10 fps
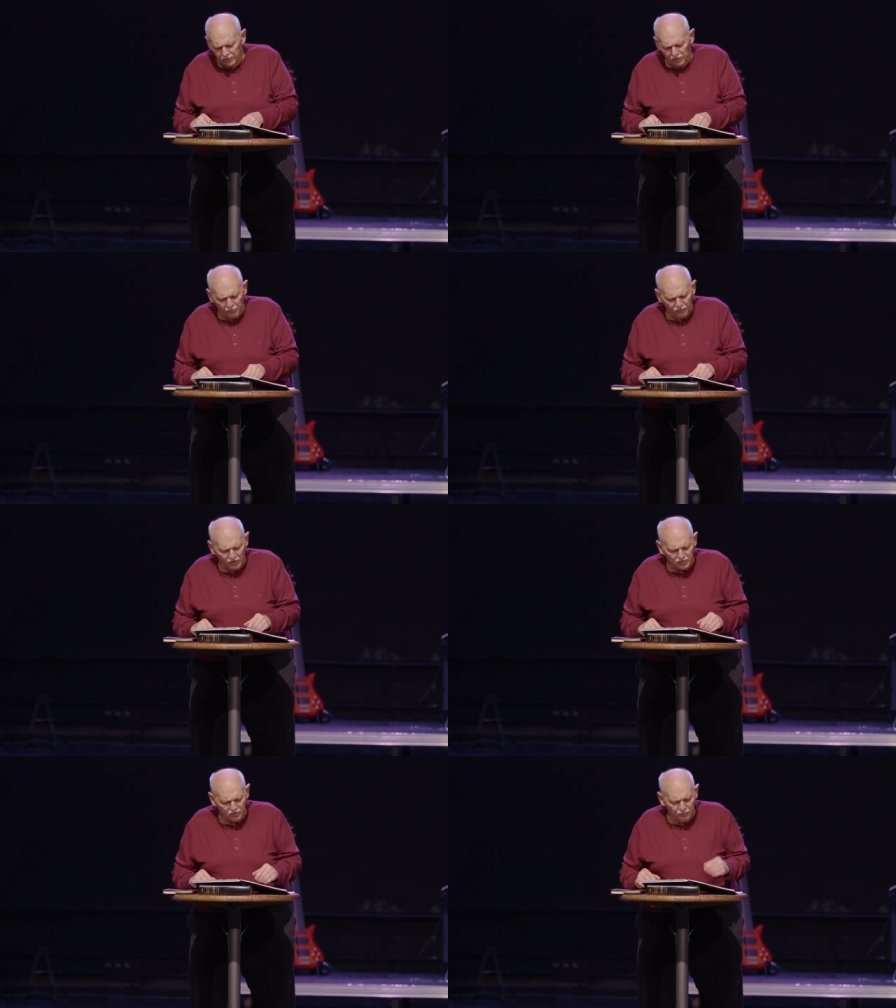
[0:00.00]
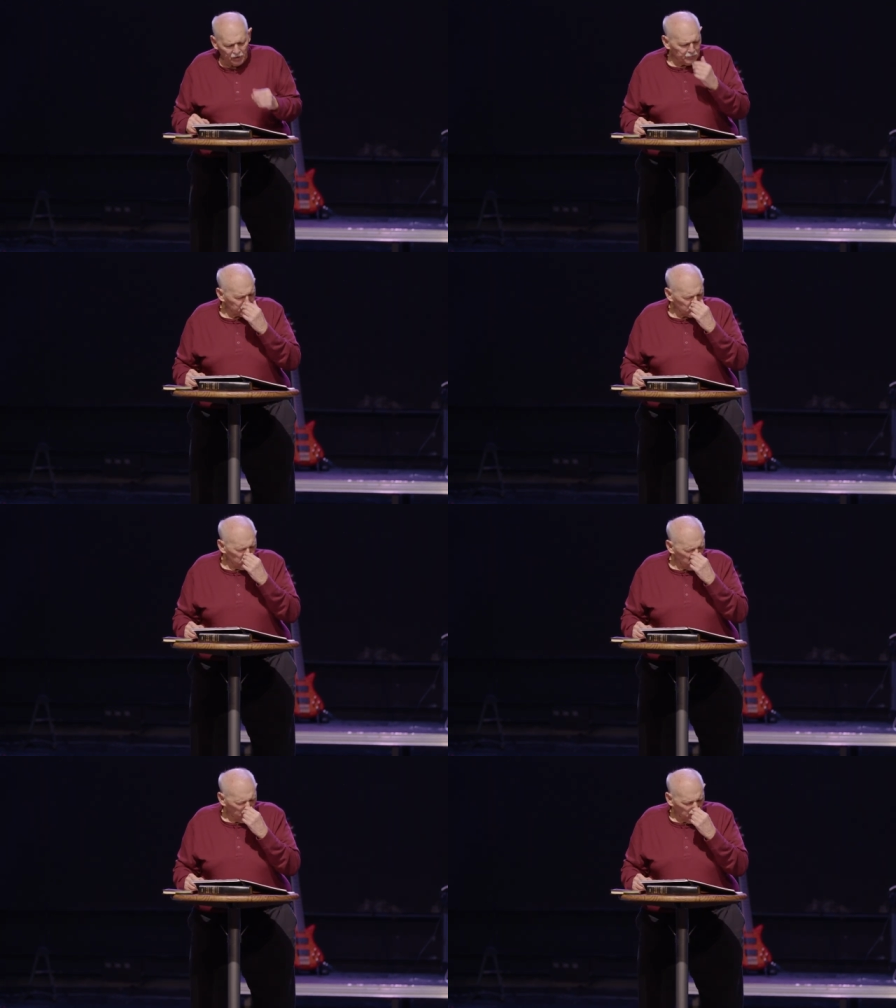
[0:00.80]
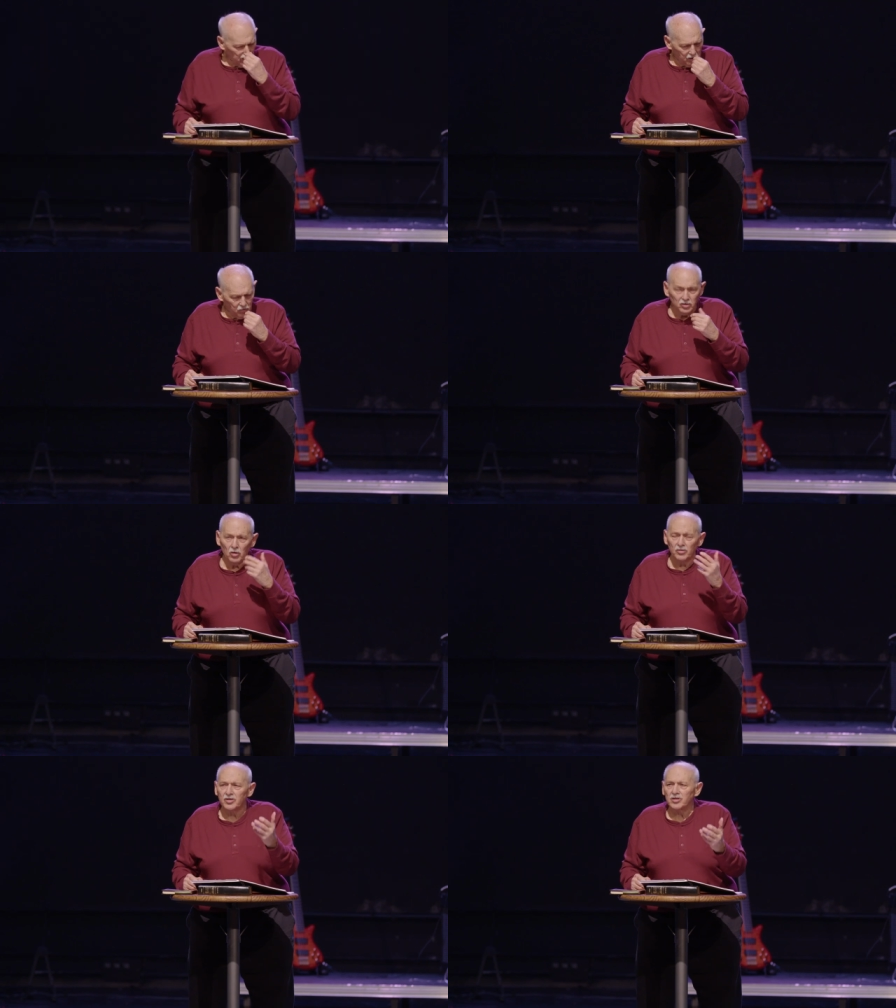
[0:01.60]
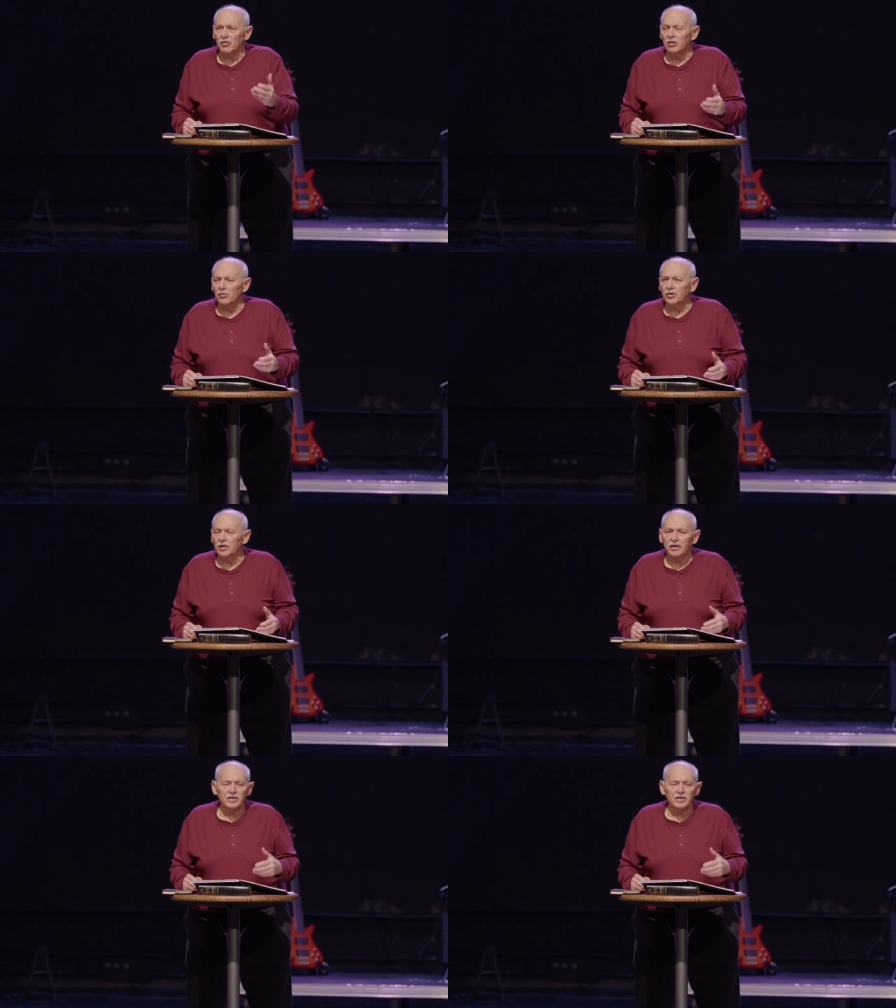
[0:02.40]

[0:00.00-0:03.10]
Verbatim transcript: the professor at Bible school who told us a story one night.